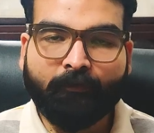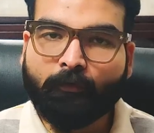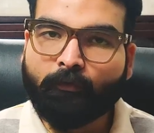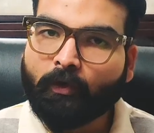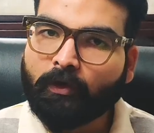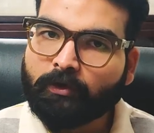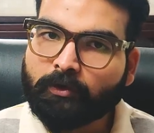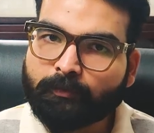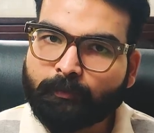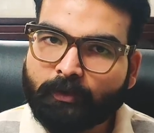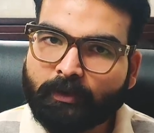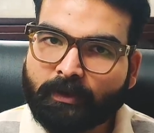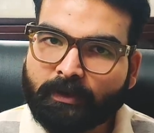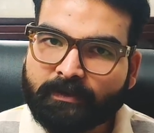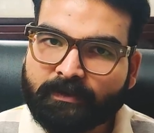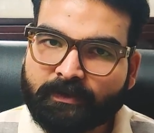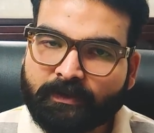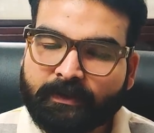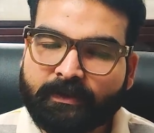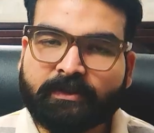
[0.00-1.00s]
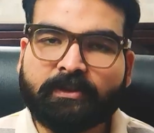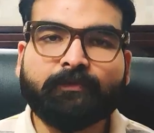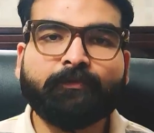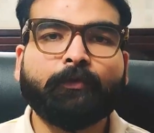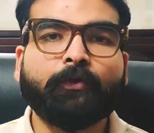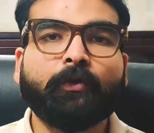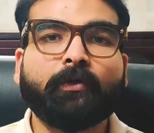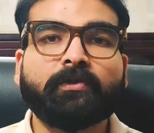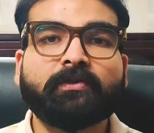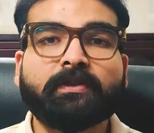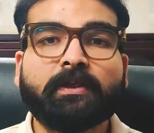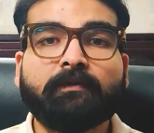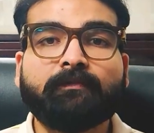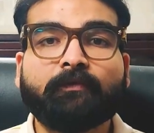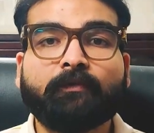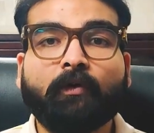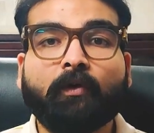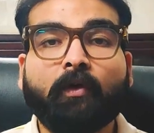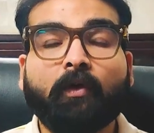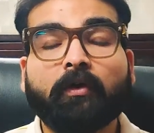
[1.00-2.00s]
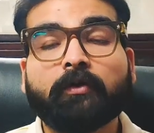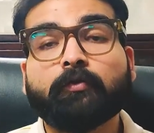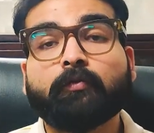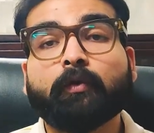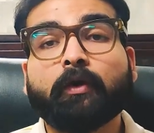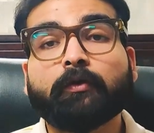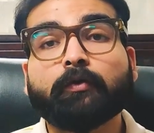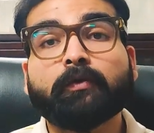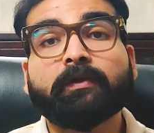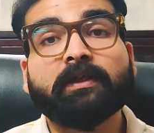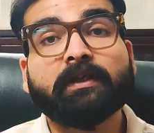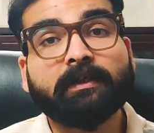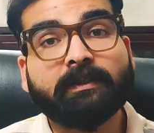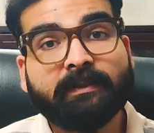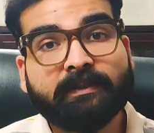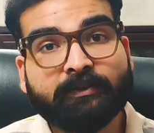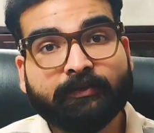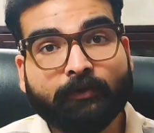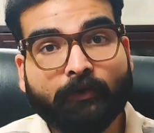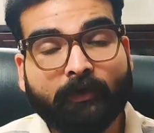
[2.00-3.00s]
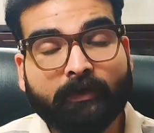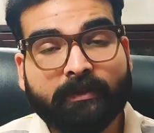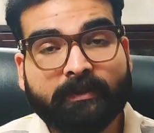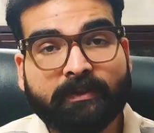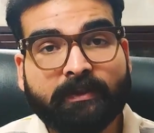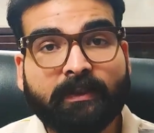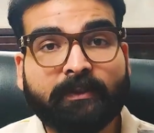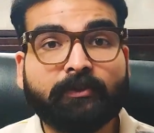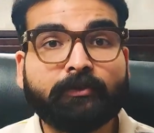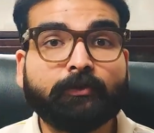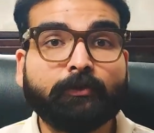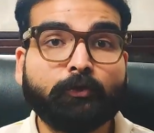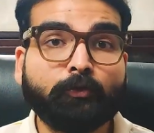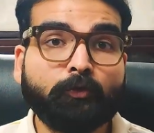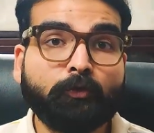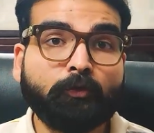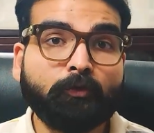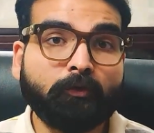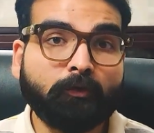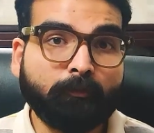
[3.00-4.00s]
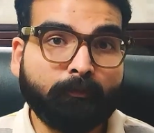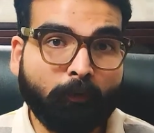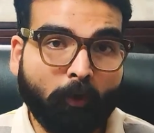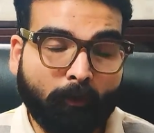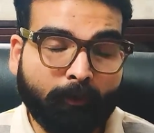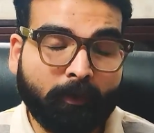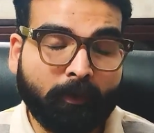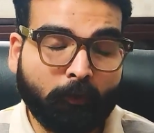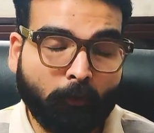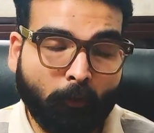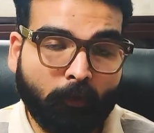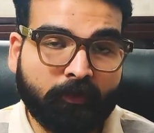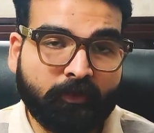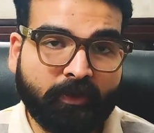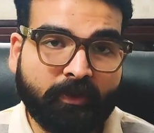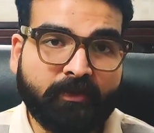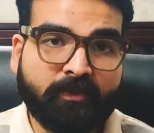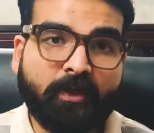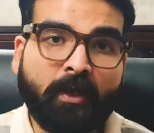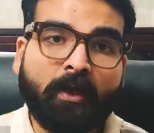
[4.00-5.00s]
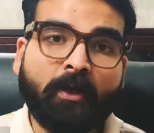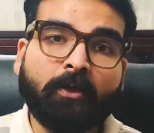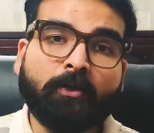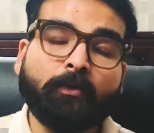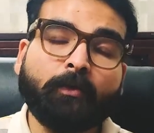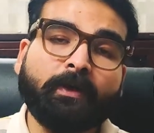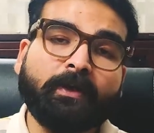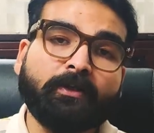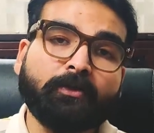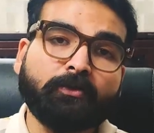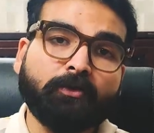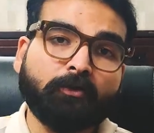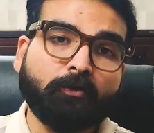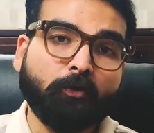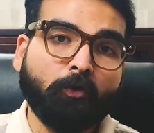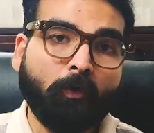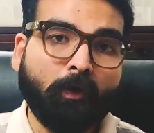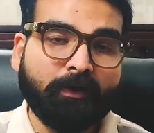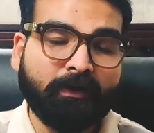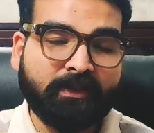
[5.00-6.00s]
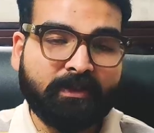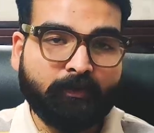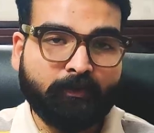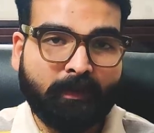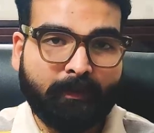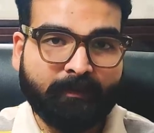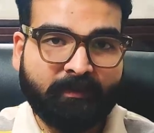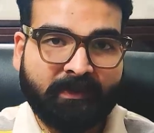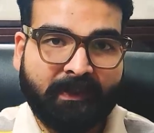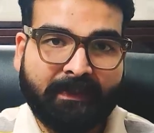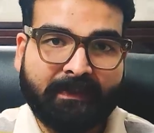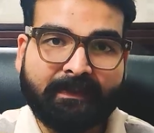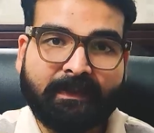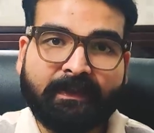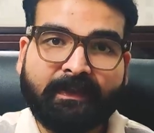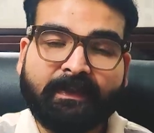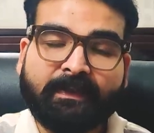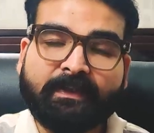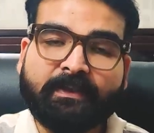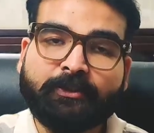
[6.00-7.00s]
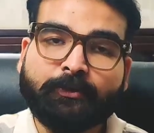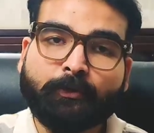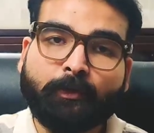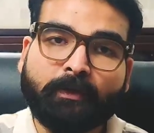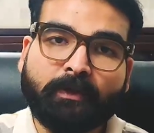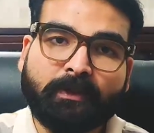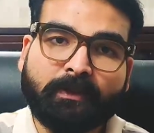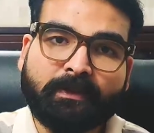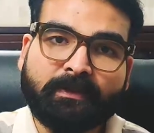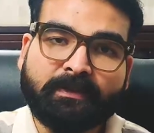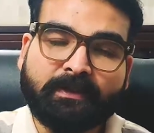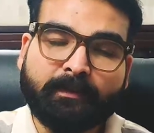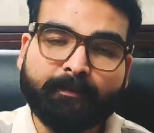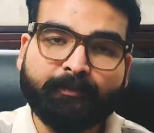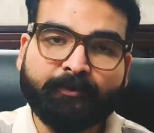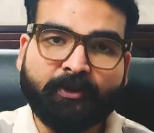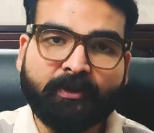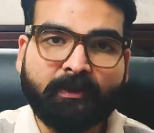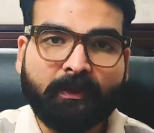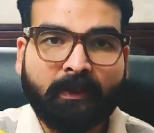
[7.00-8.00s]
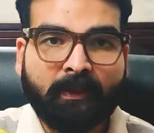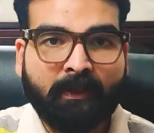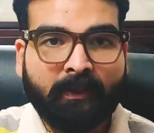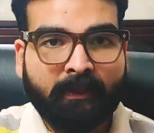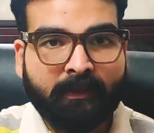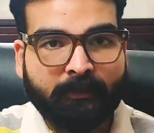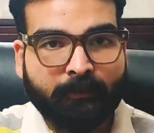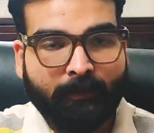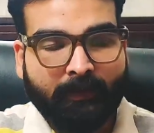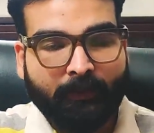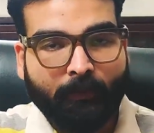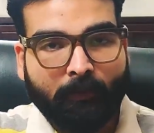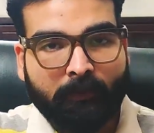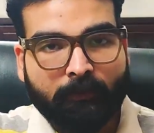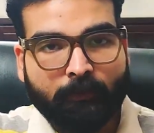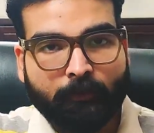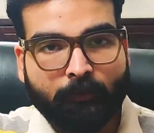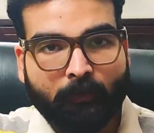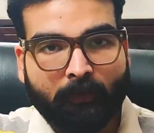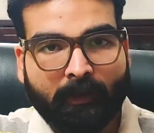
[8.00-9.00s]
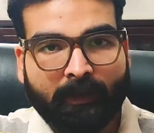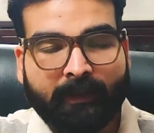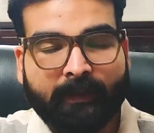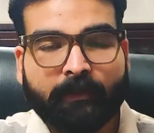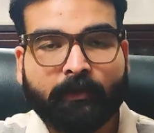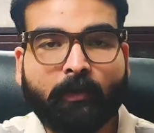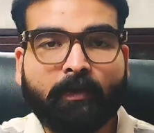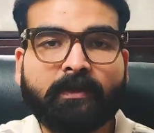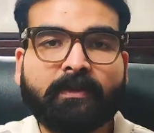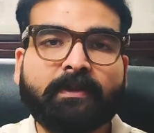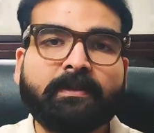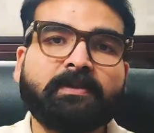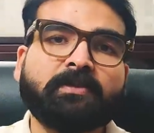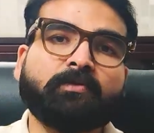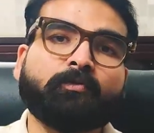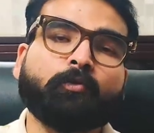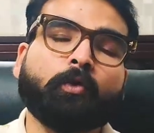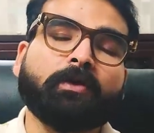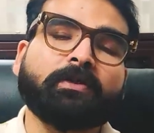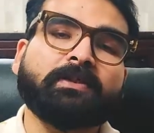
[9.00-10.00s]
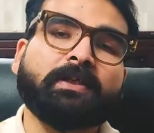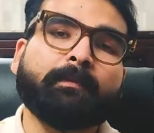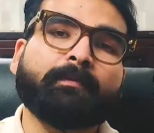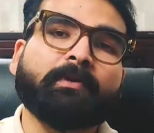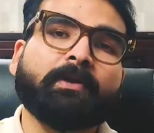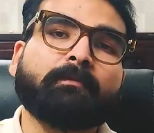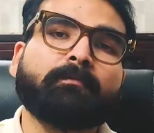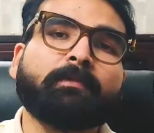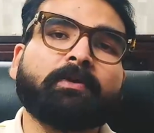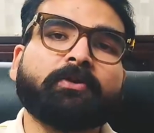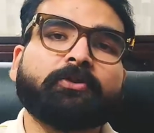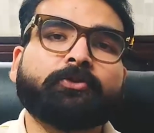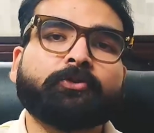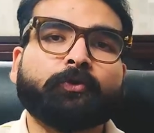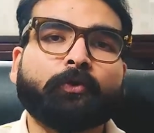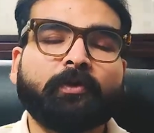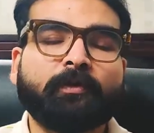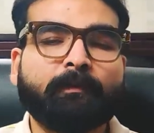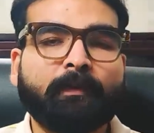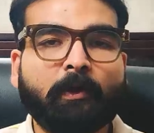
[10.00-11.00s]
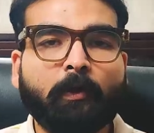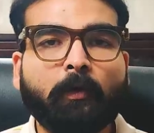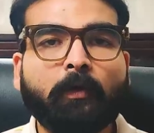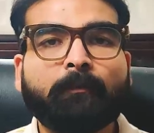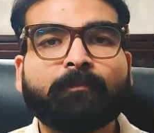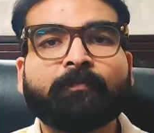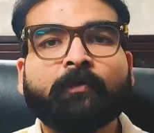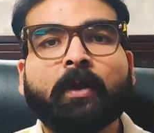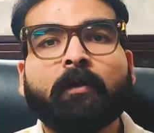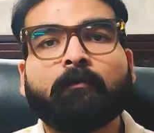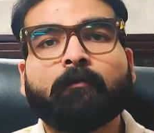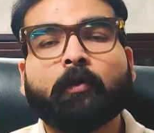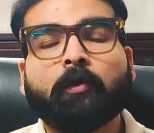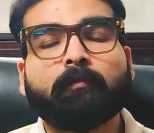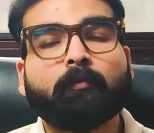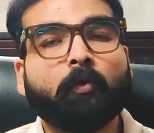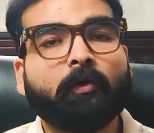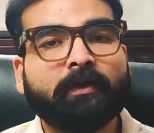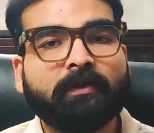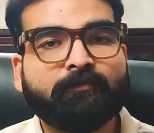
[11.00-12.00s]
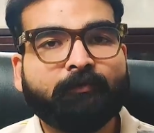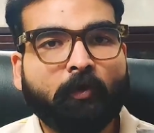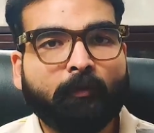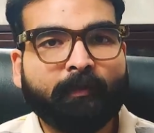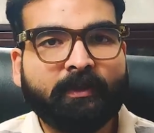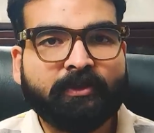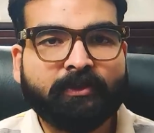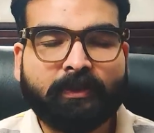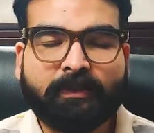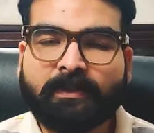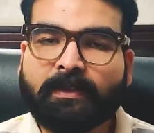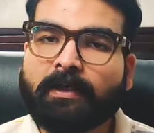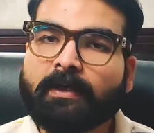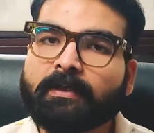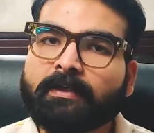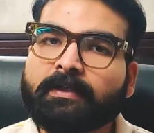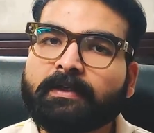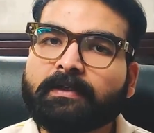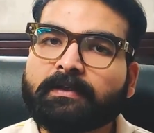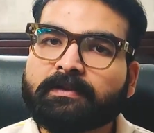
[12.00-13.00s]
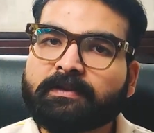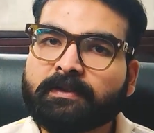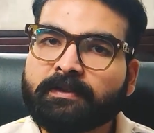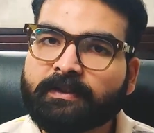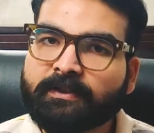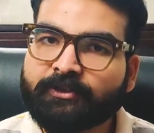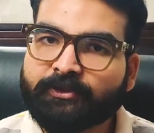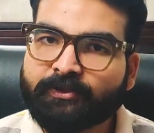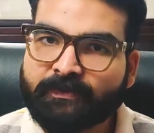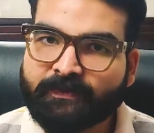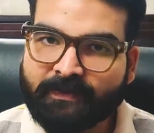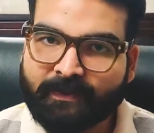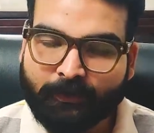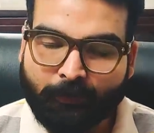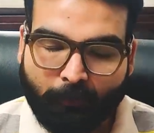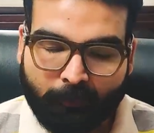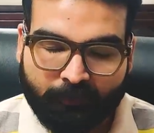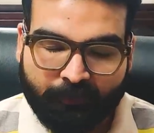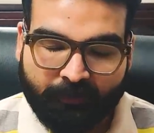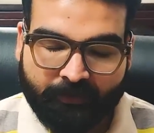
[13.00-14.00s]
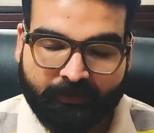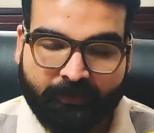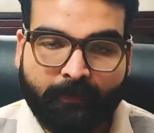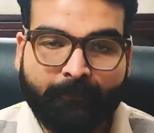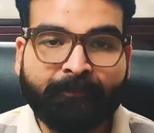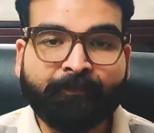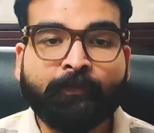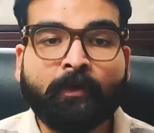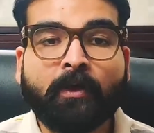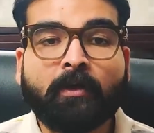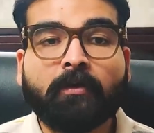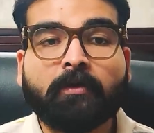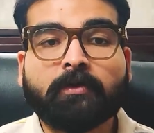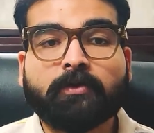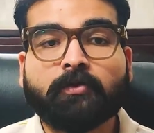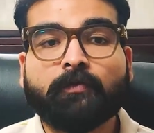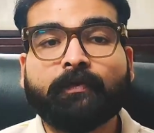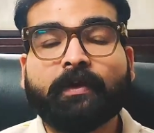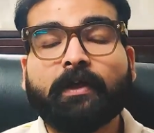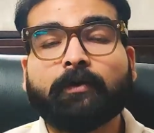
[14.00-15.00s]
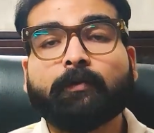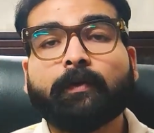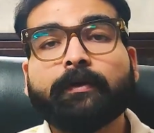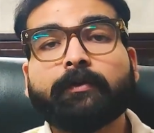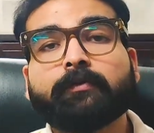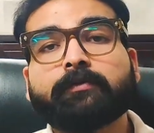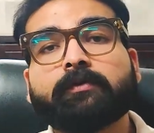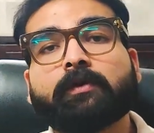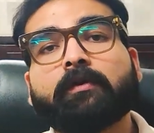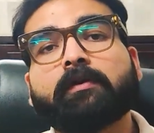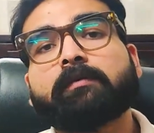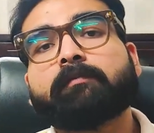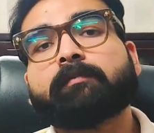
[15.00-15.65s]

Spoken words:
you want to book a consultation for yourself, or you want to learn astrology and do proper courses, you can go on this website. The link is shown in description. You can also connect on this WhatsApp number shown below for more information regarding consultations and courses. So we are going to talk